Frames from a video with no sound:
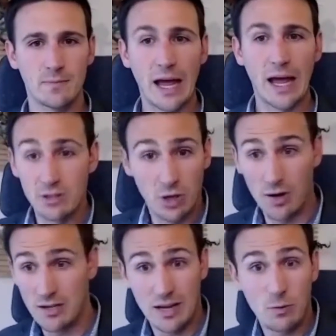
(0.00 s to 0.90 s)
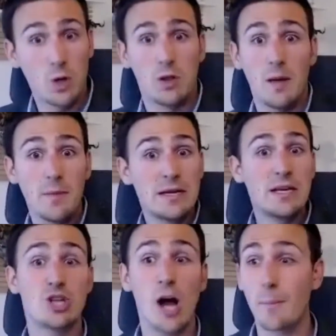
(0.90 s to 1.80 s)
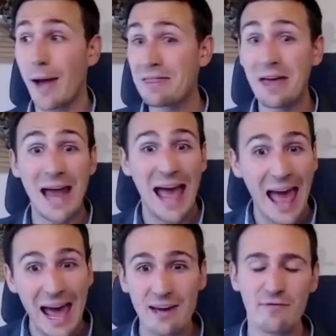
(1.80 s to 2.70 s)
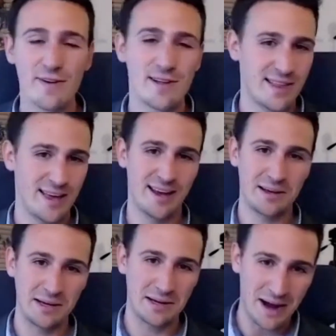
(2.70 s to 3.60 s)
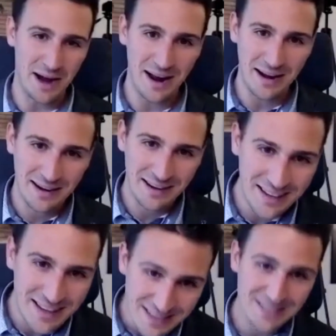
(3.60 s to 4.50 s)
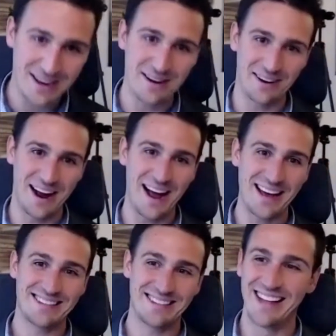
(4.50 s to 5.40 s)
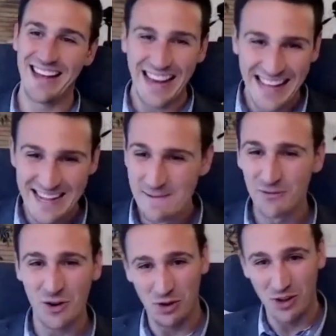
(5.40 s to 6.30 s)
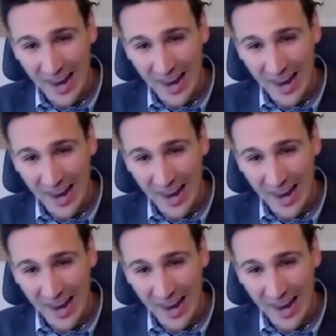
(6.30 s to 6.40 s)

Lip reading: And so I said, well, let me niche up. And then everything got easier, guys. Like from client